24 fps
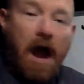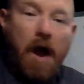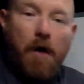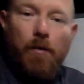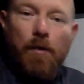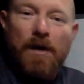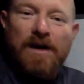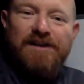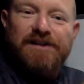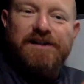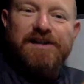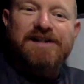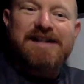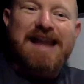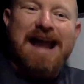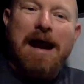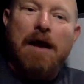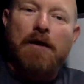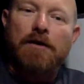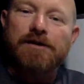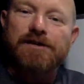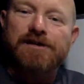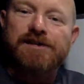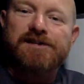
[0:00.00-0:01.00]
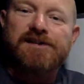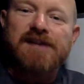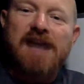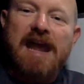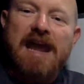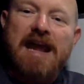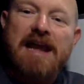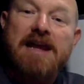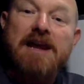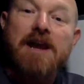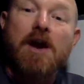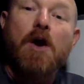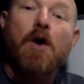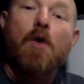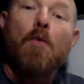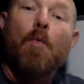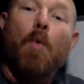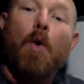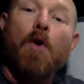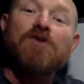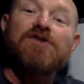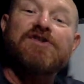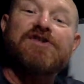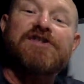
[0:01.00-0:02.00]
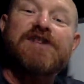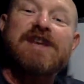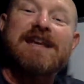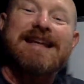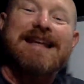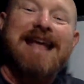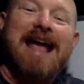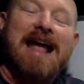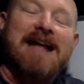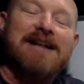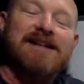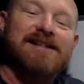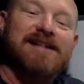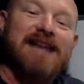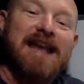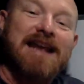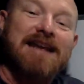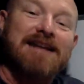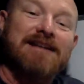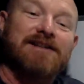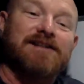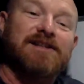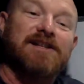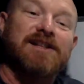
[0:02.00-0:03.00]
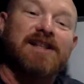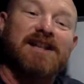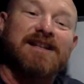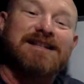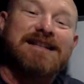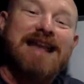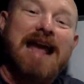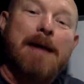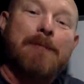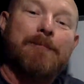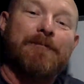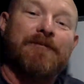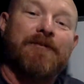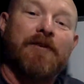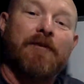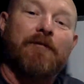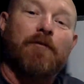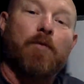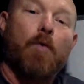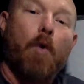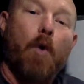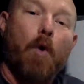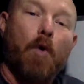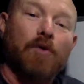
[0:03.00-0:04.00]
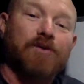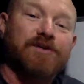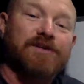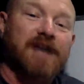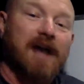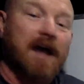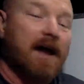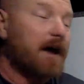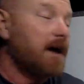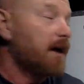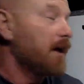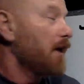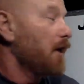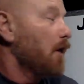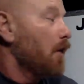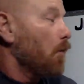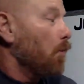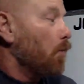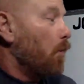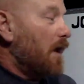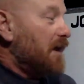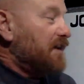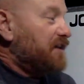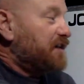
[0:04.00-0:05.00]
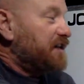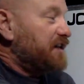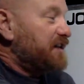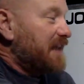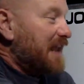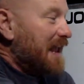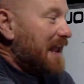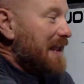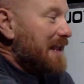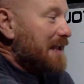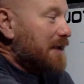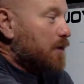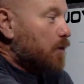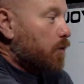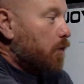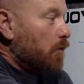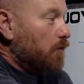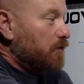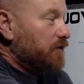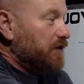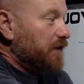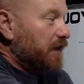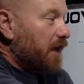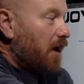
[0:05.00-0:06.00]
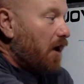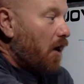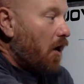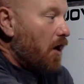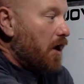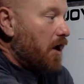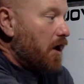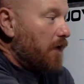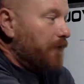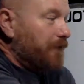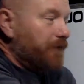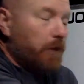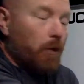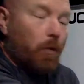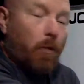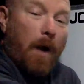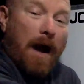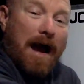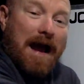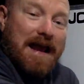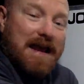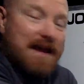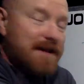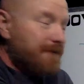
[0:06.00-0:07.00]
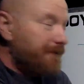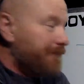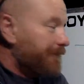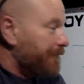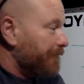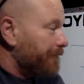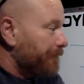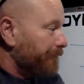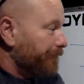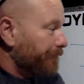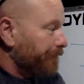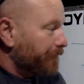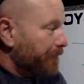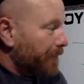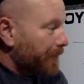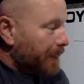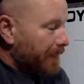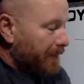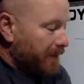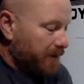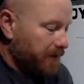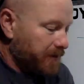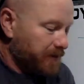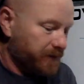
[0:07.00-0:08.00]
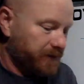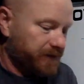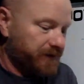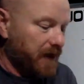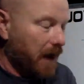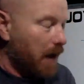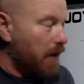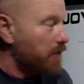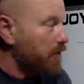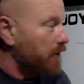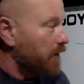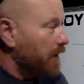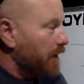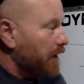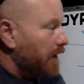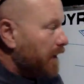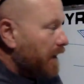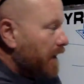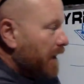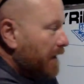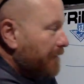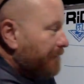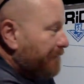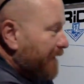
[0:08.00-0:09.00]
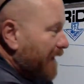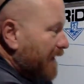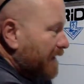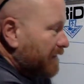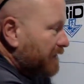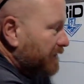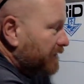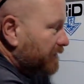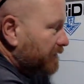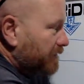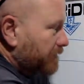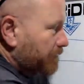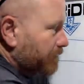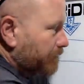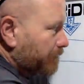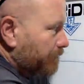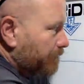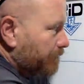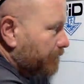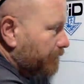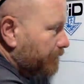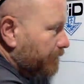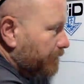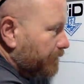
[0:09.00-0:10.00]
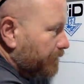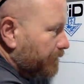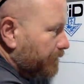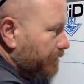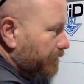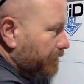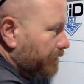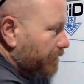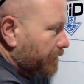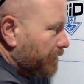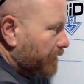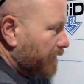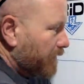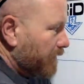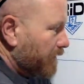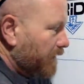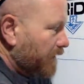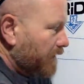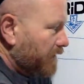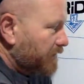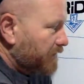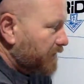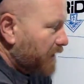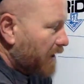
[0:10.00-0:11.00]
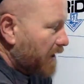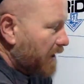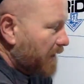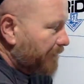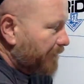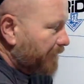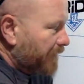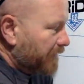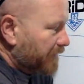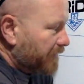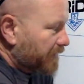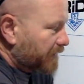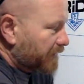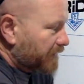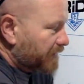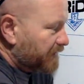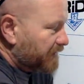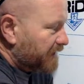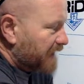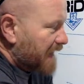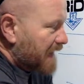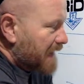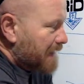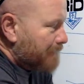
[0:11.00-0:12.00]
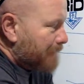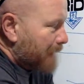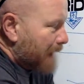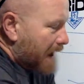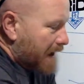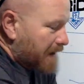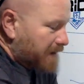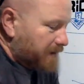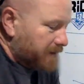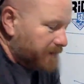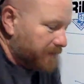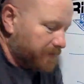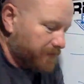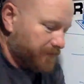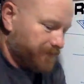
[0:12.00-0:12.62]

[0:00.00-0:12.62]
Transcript: which is out at sea, once it gets into the depth of water, which is equal to the height of the wave. So if that's, so if the seabed,